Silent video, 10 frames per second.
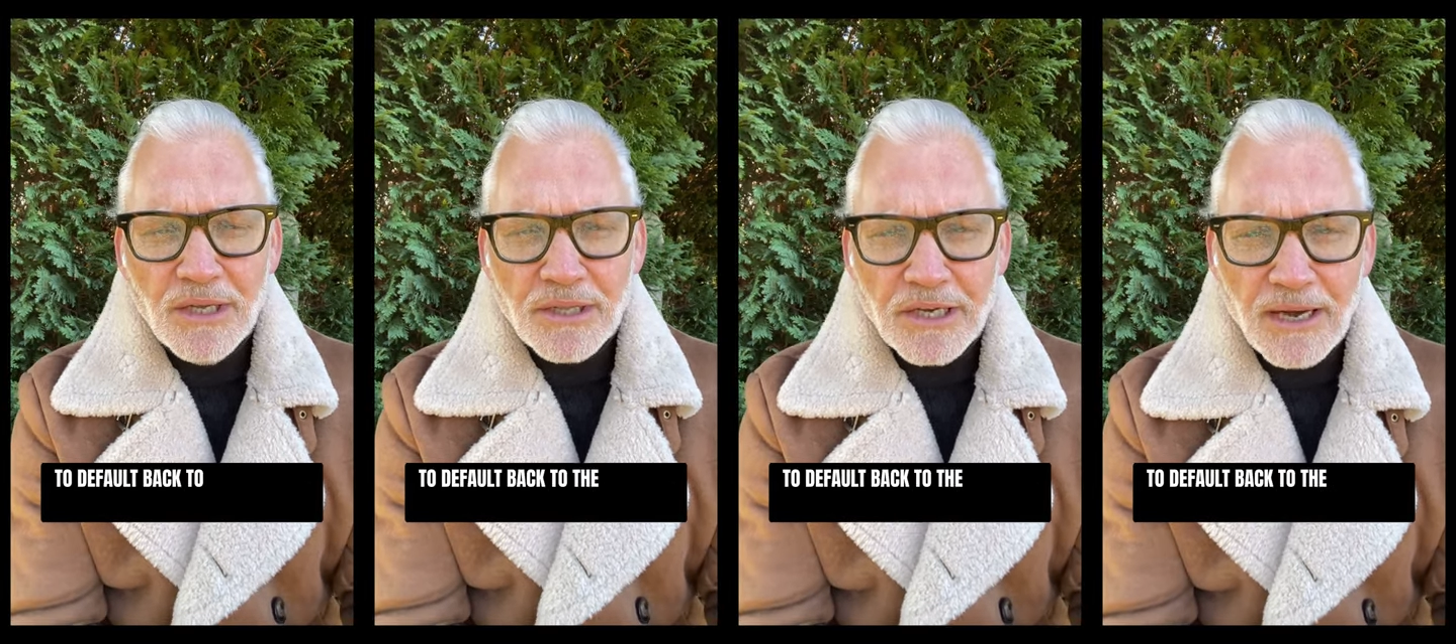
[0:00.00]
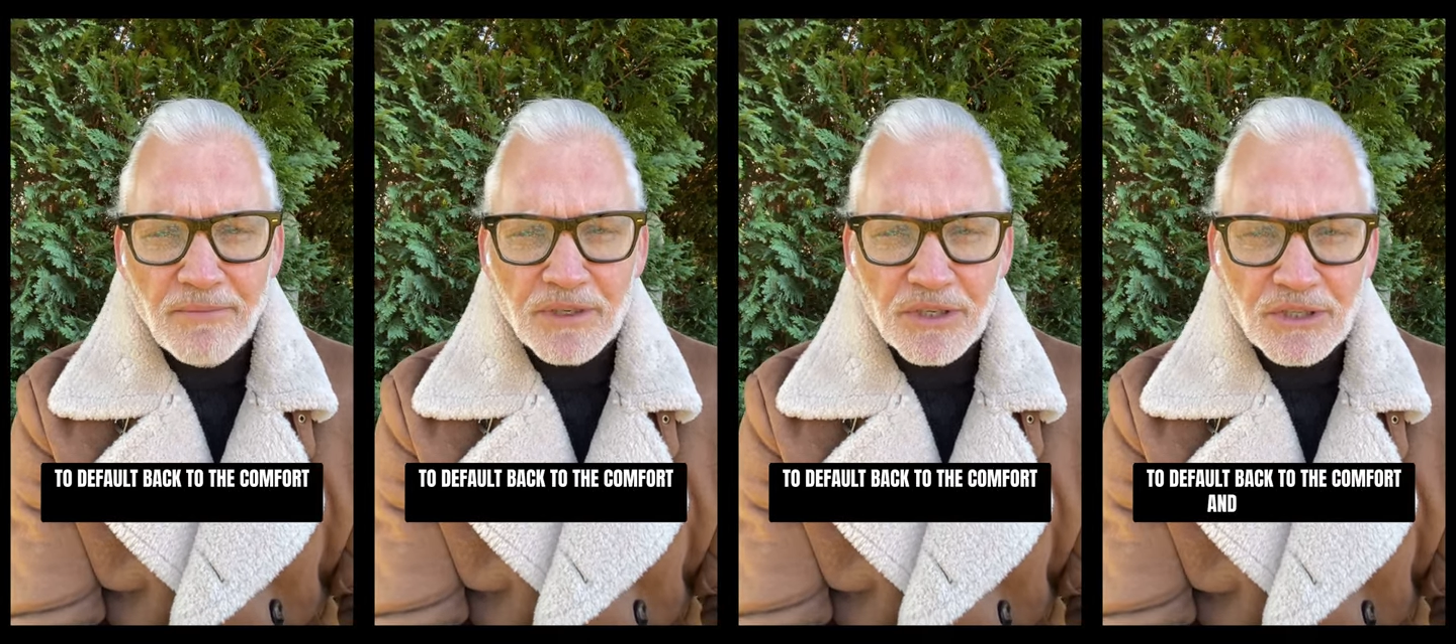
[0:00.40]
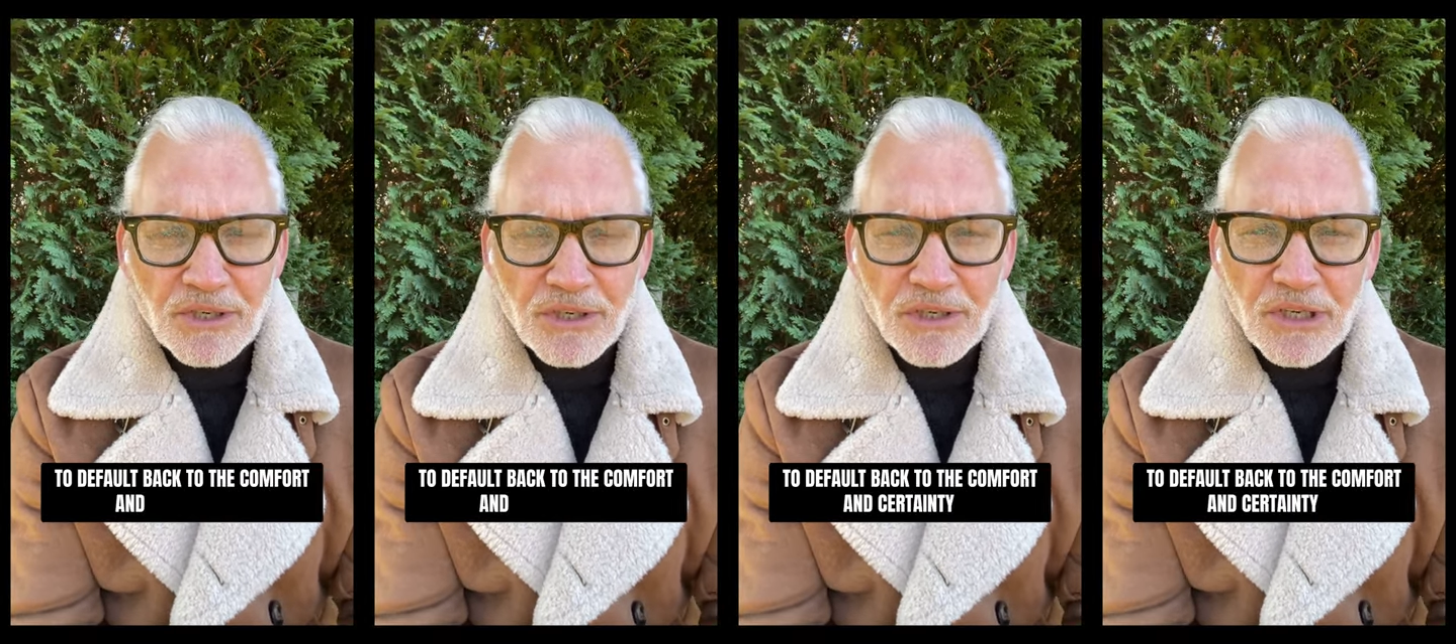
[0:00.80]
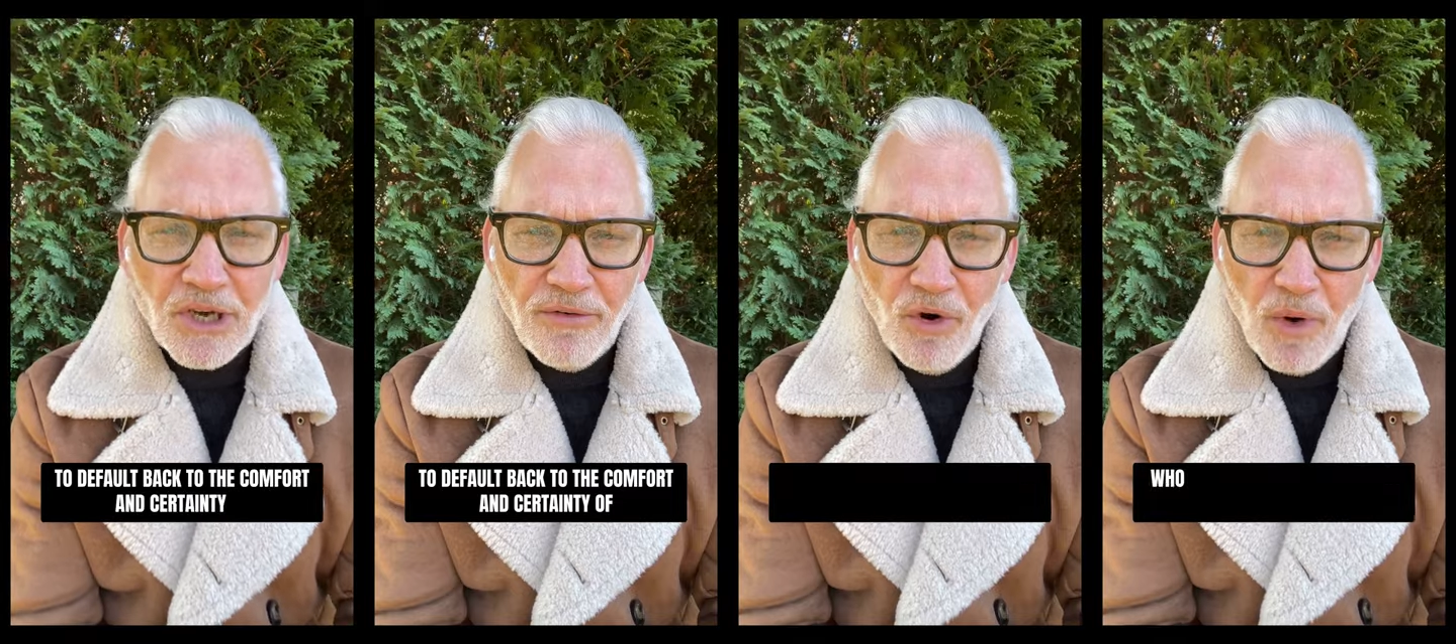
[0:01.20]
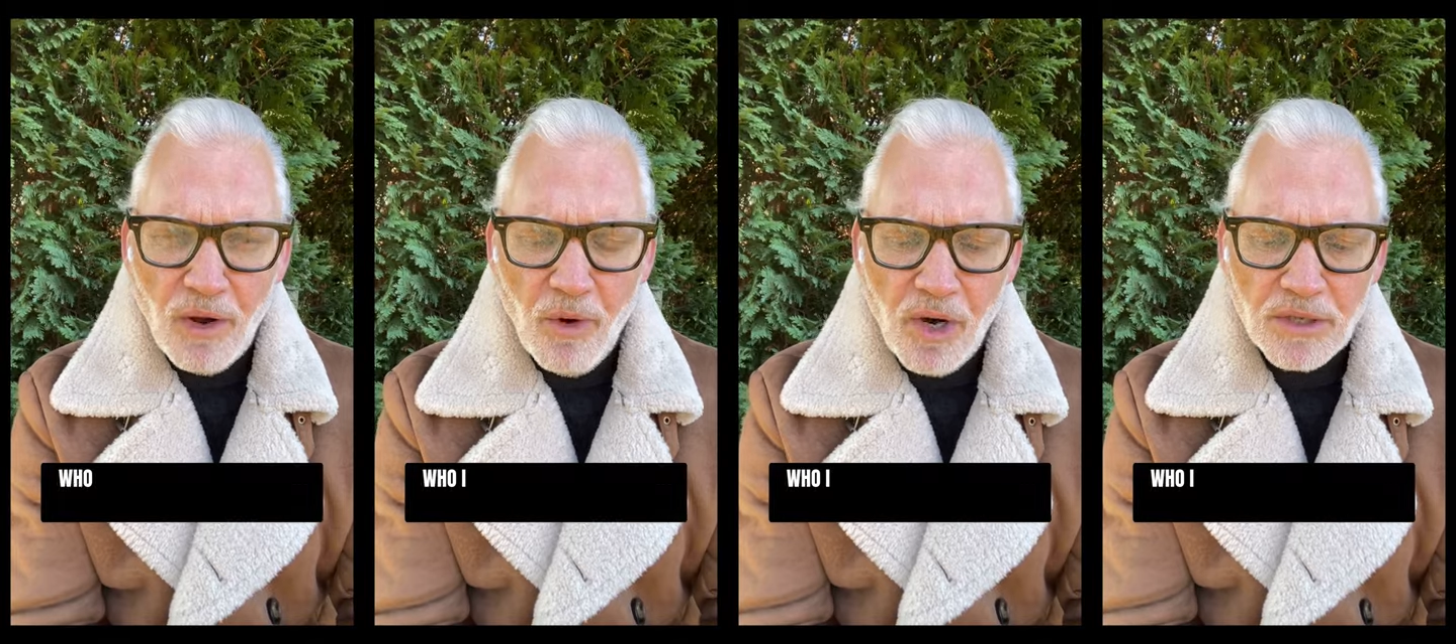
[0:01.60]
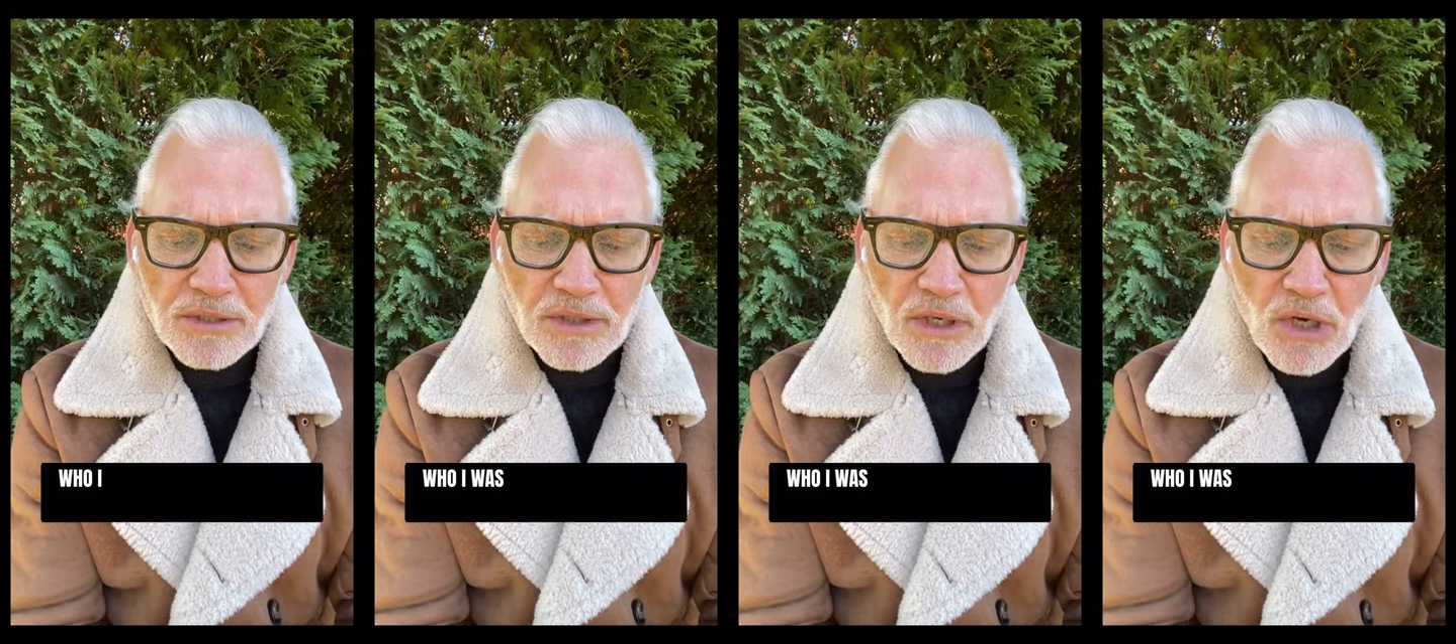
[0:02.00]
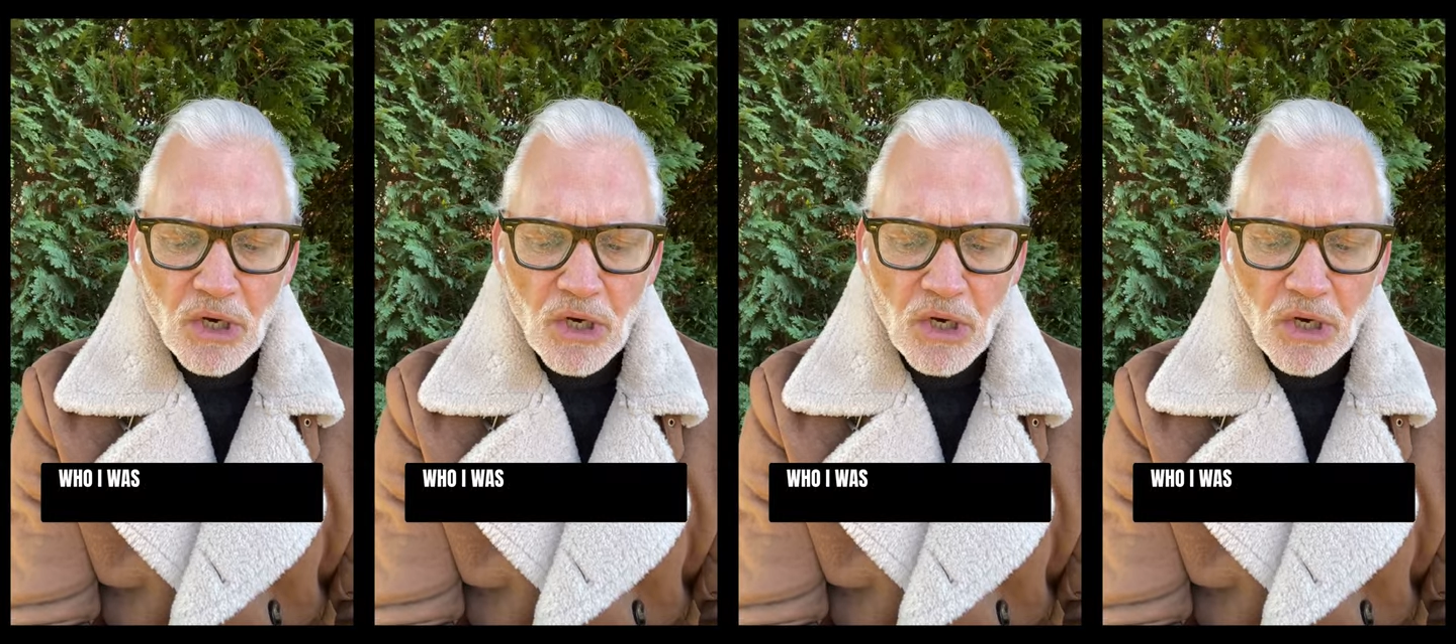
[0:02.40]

the comfort and certainty of who I was,